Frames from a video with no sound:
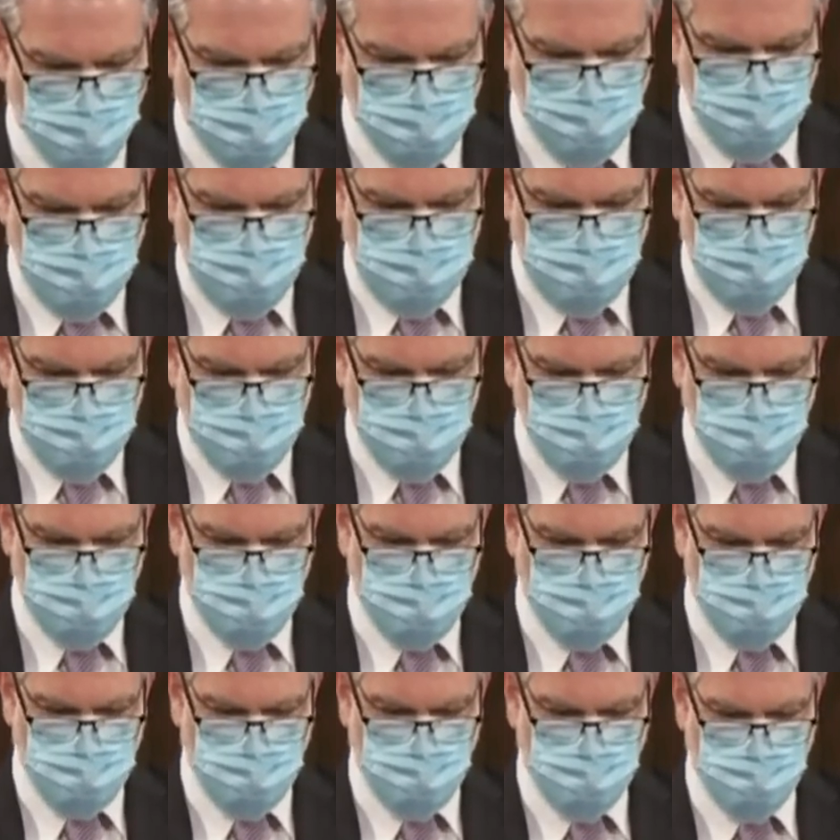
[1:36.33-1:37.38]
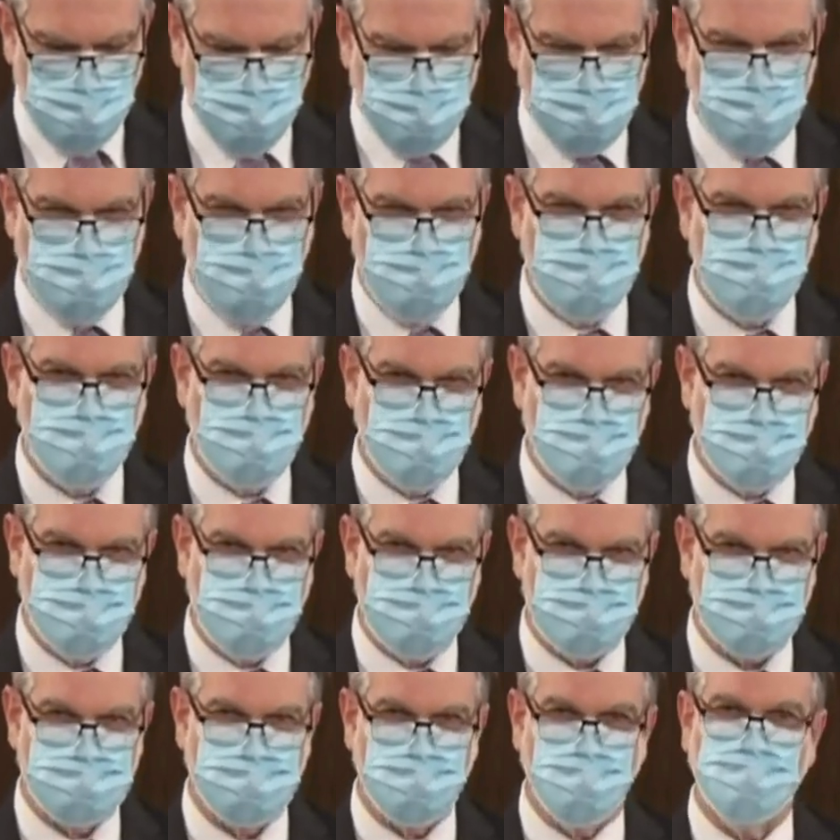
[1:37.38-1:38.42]
day.
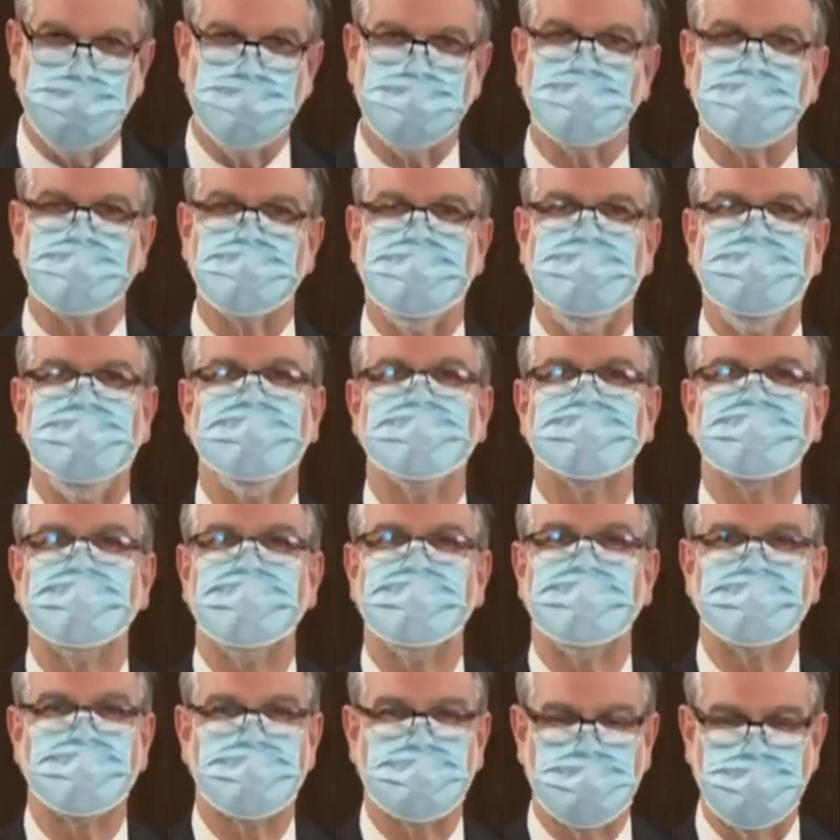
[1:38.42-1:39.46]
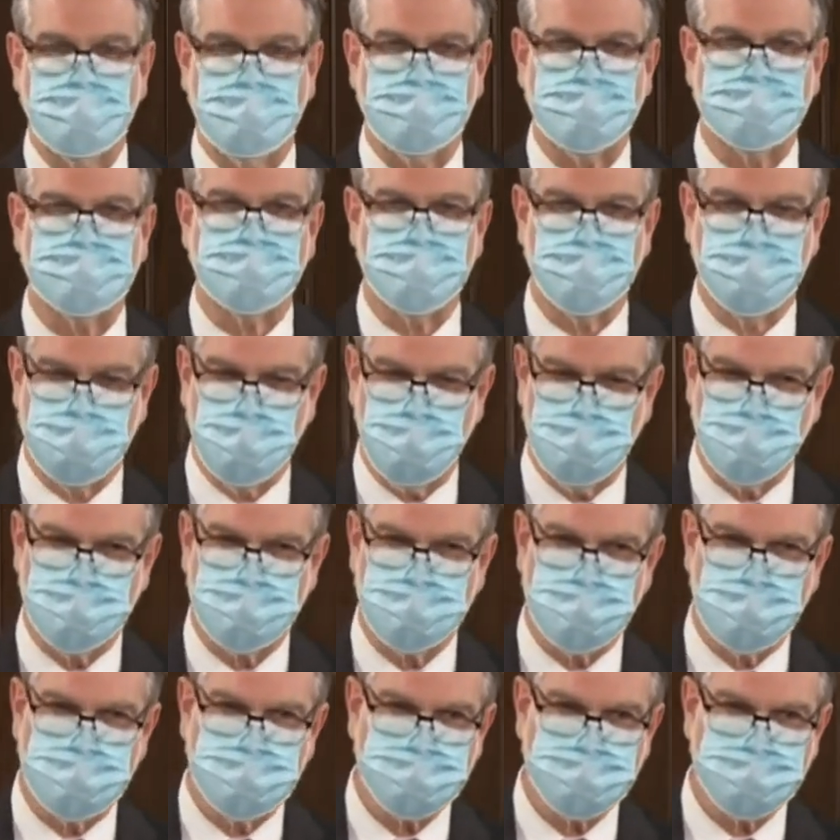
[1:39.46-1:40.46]
That's more than we have had in the last few months.